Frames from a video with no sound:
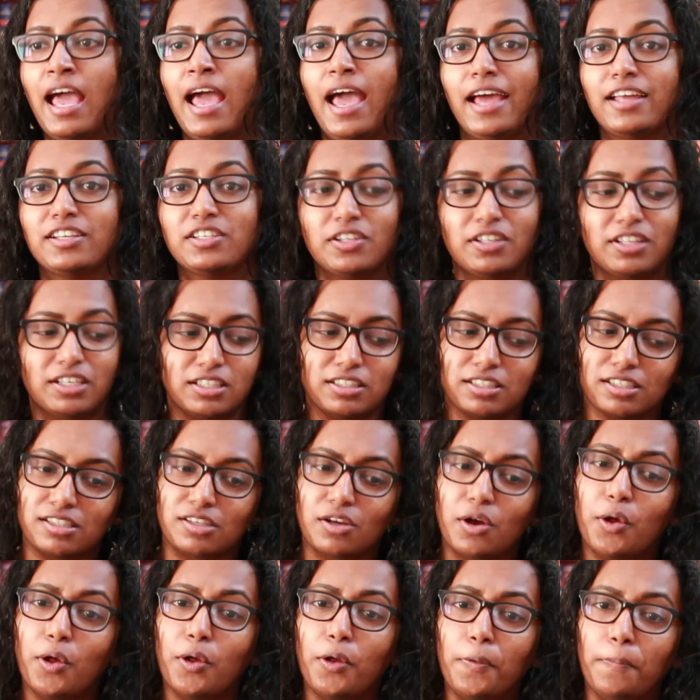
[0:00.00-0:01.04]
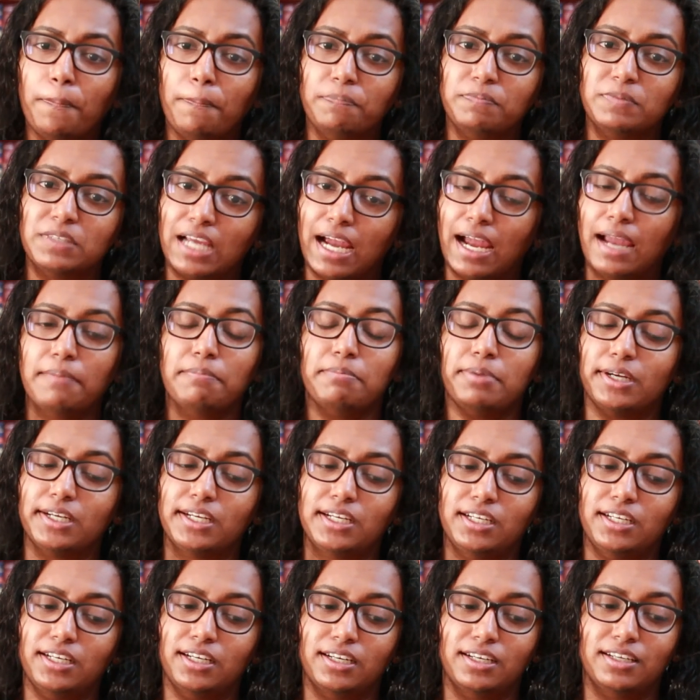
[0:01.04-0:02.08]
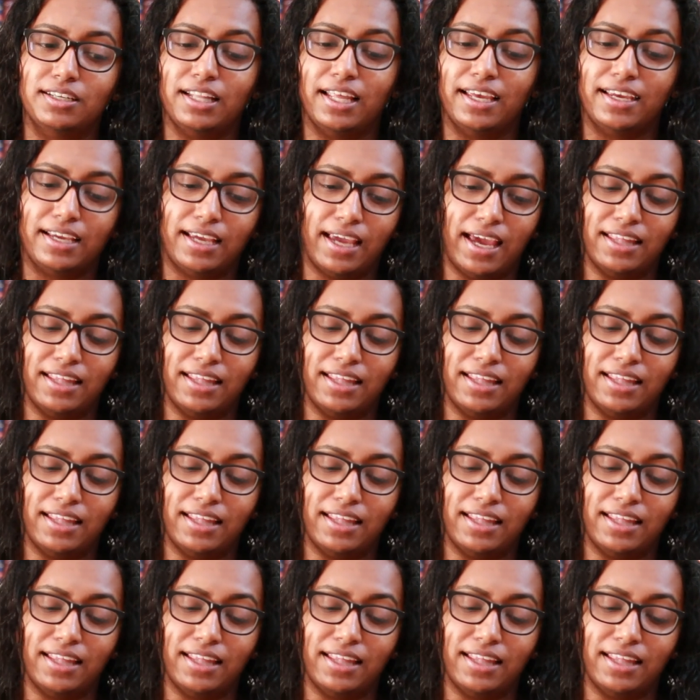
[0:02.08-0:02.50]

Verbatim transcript: And so there's this whole time period like